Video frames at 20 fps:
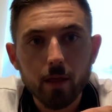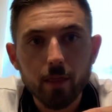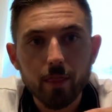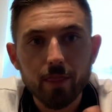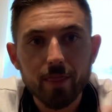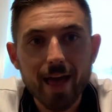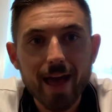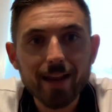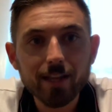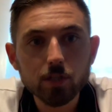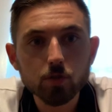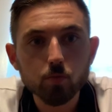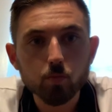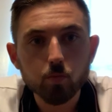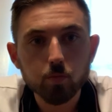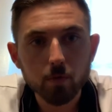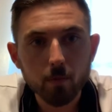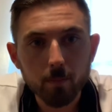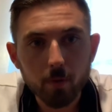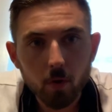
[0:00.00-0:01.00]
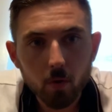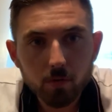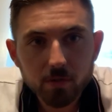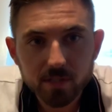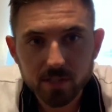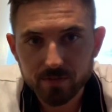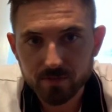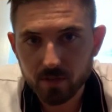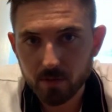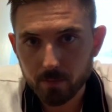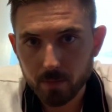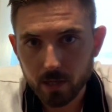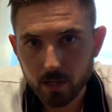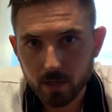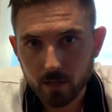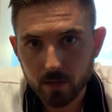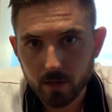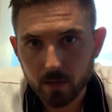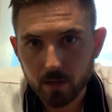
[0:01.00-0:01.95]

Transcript: that is repulsive to me.